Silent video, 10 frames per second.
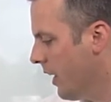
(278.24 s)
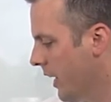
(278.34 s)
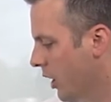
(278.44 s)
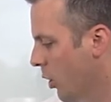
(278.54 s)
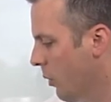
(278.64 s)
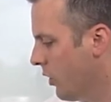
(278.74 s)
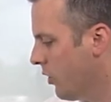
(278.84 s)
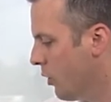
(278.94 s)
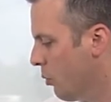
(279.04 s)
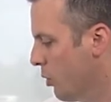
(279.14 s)
and going
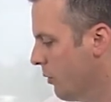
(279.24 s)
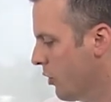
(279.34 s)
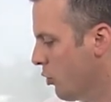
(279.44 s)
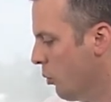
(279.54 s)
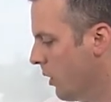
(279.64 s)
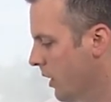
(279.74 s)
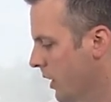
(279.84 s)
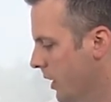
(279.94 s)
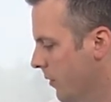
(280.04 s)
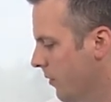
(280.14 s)
to the room that you want it
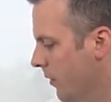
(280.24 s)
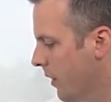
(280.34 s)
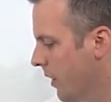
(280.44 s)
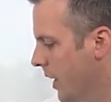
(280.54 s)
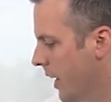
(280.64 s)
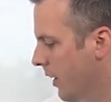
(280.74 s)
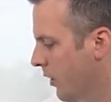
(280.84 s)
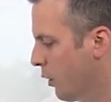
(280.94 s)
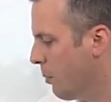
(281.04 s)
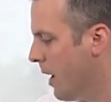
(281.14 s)
in and
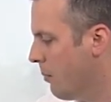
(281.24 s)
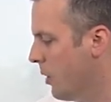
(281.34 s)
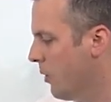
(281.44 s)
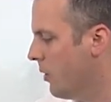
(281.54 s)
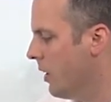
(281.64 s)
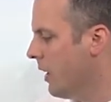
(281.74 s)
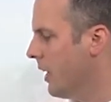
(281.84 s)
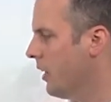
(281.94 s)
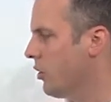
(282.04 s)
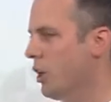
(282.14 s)
click pet mode.
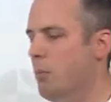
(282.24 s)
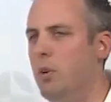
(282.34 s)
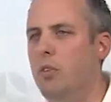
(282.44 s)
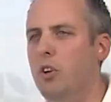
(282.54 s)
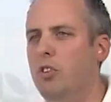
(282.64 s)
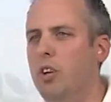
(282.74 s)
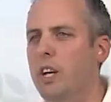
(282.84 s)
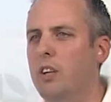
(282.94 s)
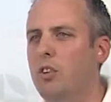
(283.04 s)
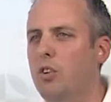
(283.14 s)
It's going to move those
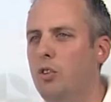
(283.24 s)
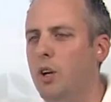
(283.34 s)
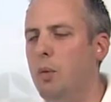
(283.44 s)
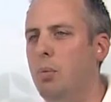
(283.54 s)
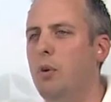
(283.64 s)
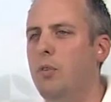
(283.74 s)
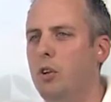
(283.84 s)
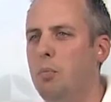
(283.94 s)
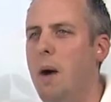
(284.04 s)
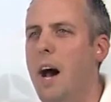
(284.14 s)
shades at a
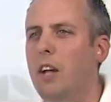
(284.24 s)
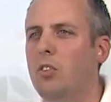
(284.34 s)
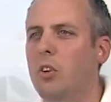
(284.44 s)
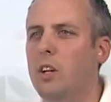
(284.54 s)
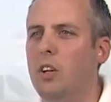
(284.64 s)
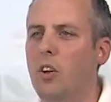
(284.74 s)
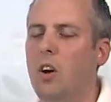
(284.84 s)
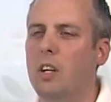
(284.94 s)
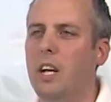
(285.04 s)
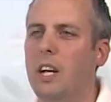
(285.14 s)
perfect spot so that the
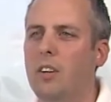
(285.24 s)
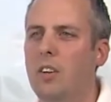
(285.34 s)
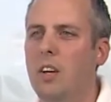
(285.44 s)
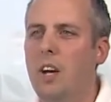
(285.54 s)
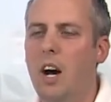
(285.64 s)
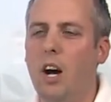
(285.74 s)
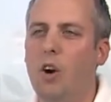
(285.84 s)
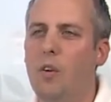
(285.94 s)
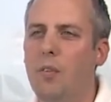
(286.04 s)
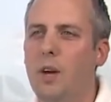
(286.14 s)
dog can't uh,
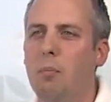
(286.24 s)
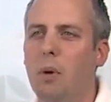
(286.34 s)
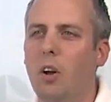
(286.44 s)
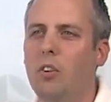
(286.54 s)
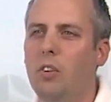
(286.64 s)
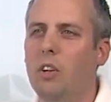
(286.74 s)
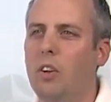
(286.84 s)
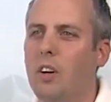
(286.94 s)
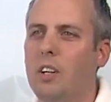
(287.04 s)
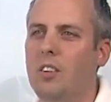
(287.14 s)
hurt them, but also the
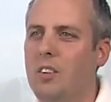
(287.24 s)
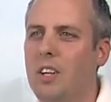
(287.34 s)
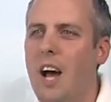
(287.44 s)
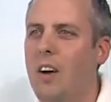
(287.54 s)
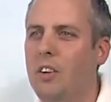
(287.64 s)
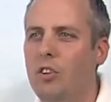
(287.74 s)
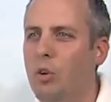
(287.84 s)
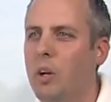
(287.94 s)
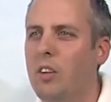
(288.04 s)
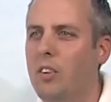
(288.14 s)
dog can see out and
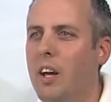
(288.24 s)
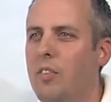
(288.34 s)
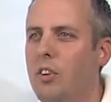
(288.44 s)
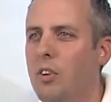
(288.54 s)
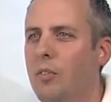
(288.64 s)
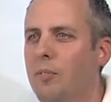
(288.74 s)
enjoy his life too.